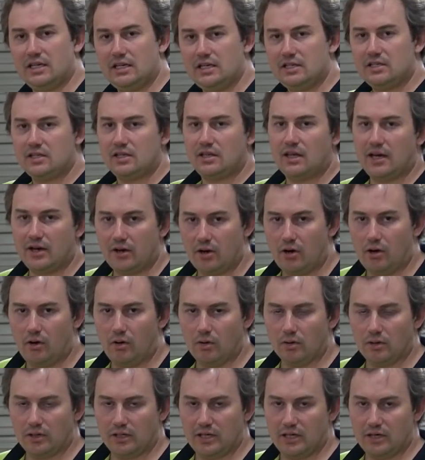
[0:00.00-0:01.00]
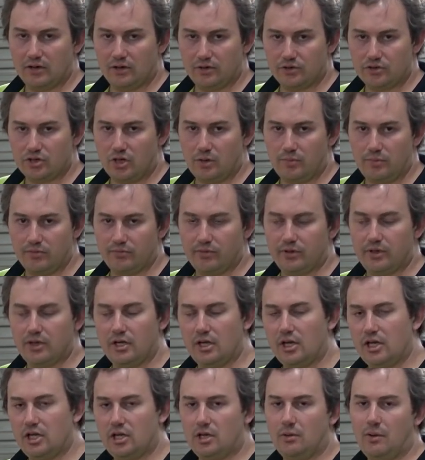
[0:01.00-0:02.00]
into that hole again on top of it,
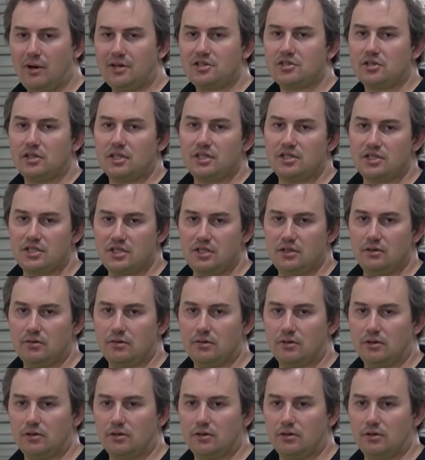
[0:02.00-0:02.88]
you actually seal the